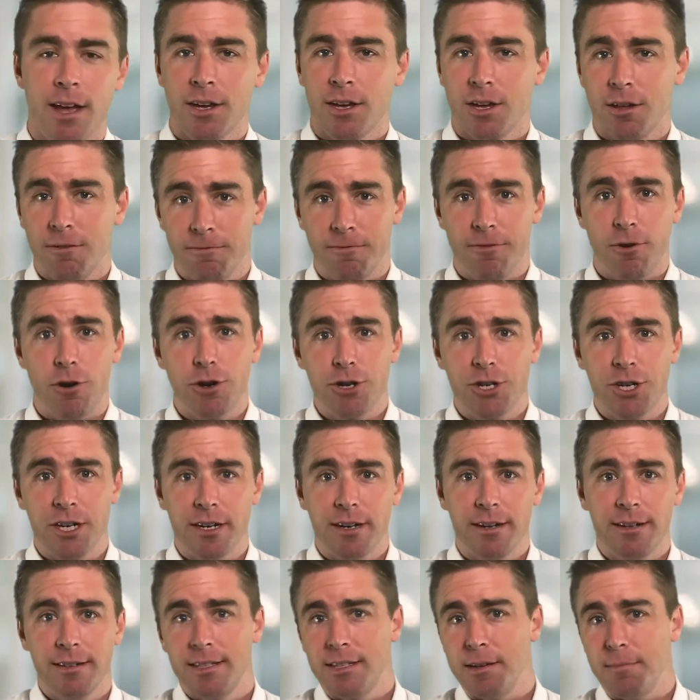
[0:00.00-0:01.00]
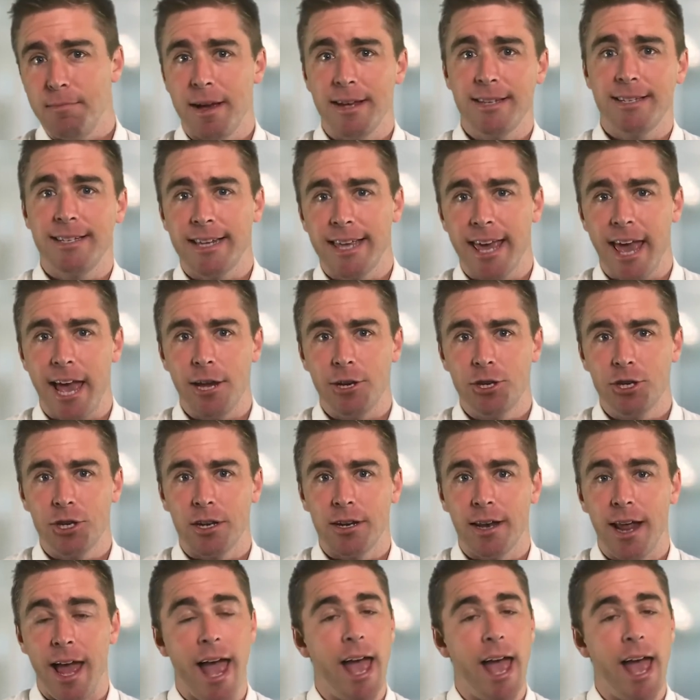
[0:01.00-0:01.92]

Conversion, domestication,